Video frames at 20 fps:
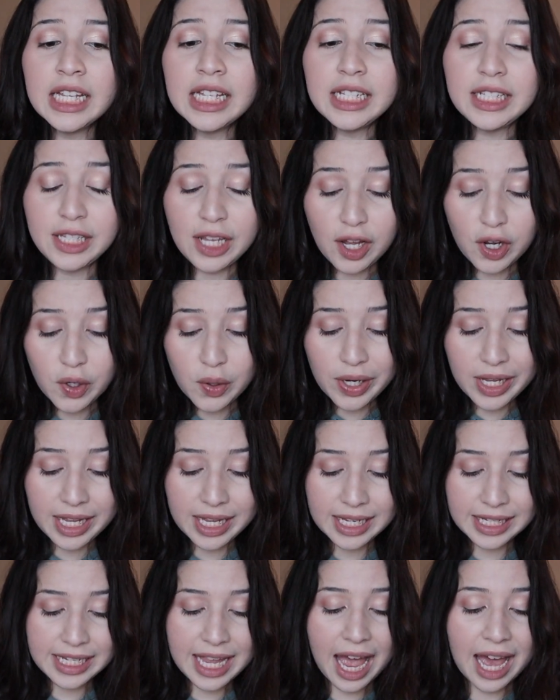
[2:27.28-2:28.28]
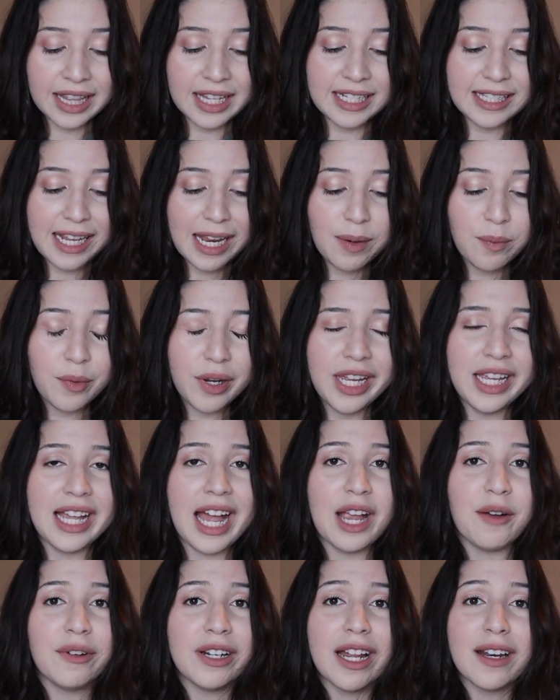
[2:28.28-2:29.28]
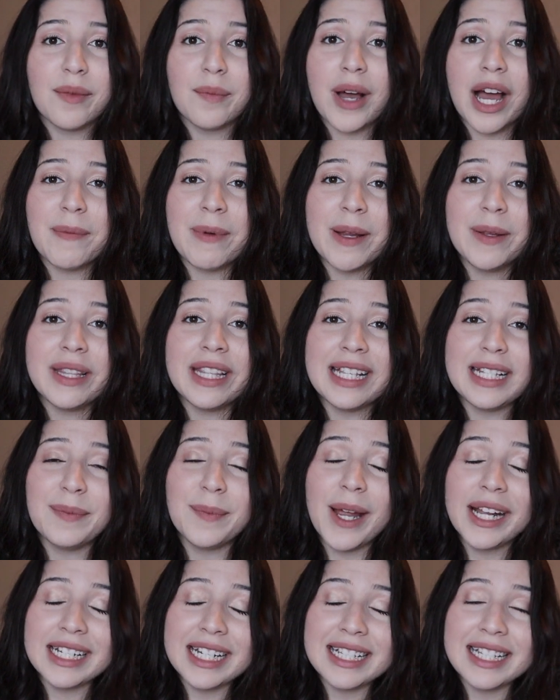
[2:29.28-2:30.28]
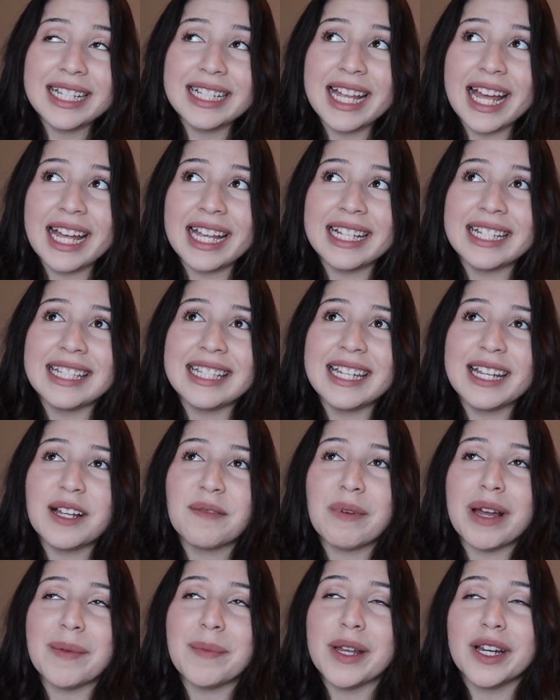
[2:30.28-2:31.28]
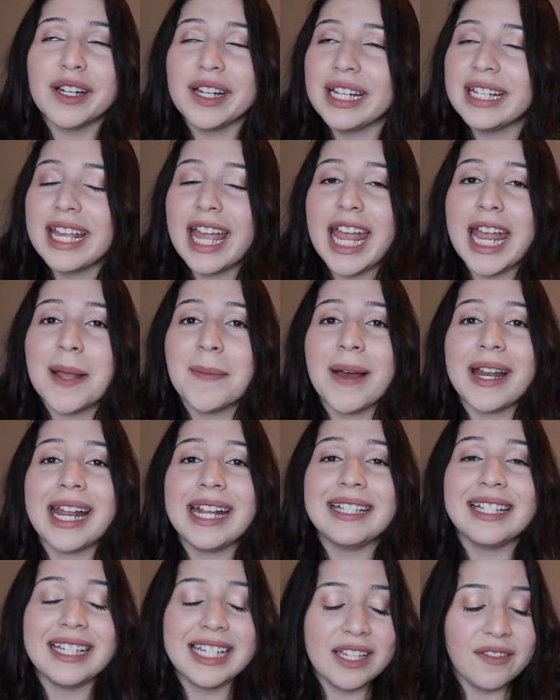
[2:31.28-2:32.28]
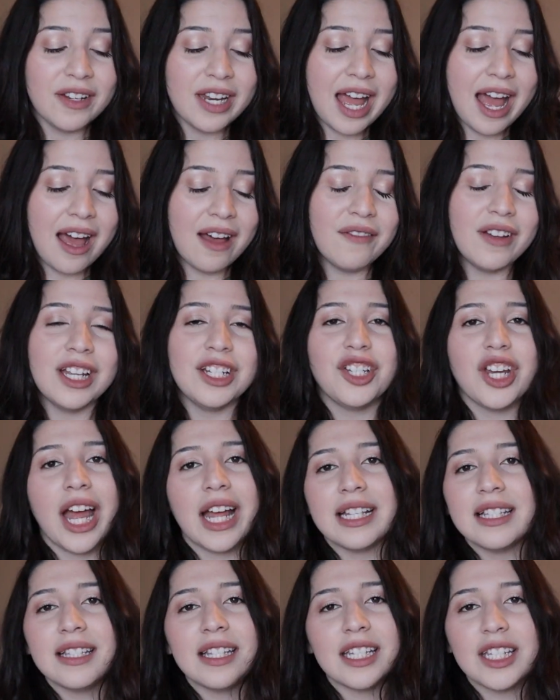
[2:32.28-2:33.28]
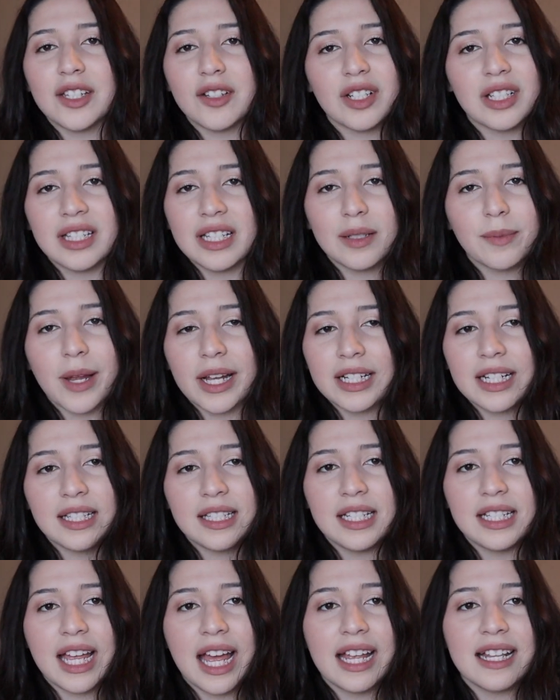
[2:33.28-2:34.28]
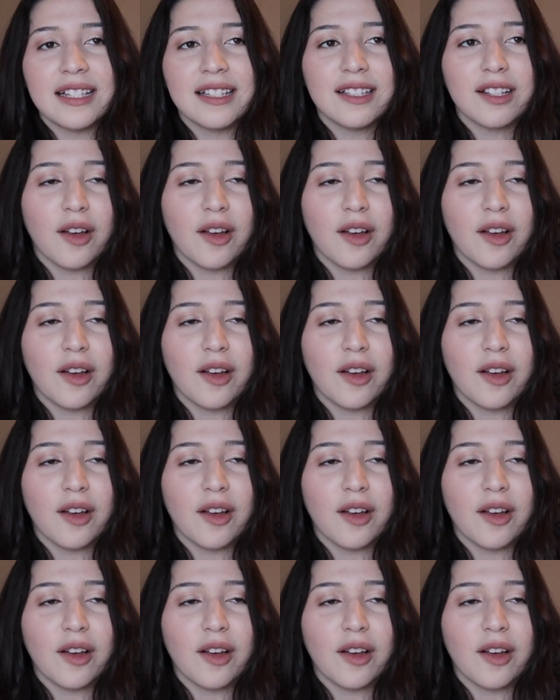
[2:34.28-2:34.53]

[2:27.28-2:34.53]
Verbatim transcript: So yeah, the same week I went out and bought my, this pregnancy test, my period came and I didn't even have a chance to use these pregnancy tests.